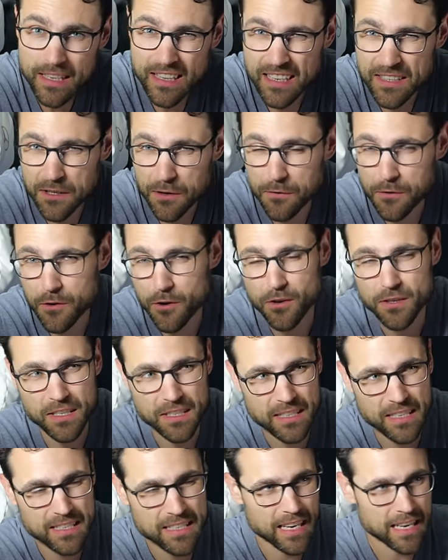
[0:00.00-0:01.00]
And that's of course
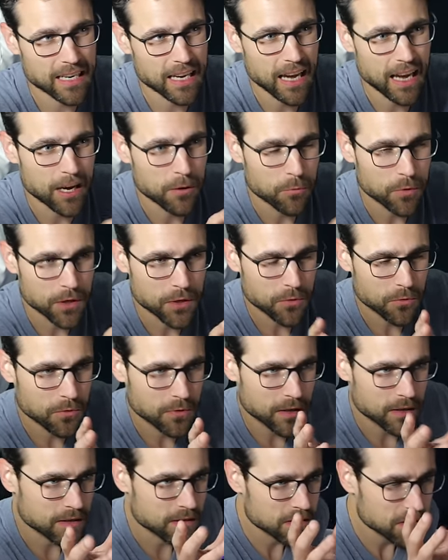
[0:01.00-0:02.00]
in this like, hey, we do
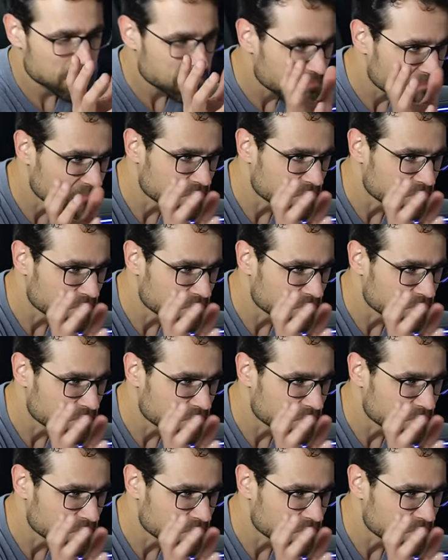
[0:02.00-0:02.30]
this